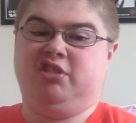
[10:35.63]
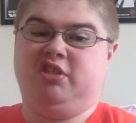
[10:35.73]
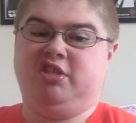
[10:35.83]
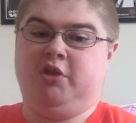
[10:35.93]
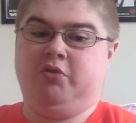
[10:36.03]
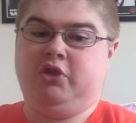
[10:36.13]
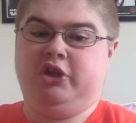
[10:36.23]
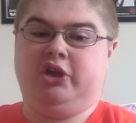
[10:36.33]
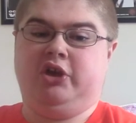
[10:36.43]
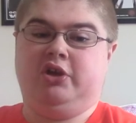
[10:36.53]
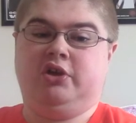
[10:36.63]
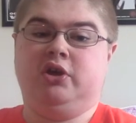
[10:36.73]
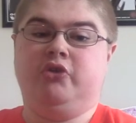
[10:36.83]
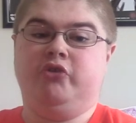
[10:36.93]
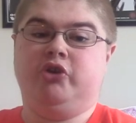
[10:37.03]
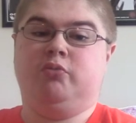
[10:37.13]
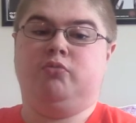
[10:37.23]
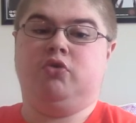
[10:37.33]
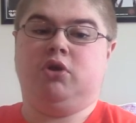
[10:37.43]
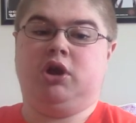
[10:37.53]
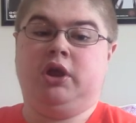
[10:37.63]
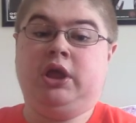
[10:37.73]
to something a little more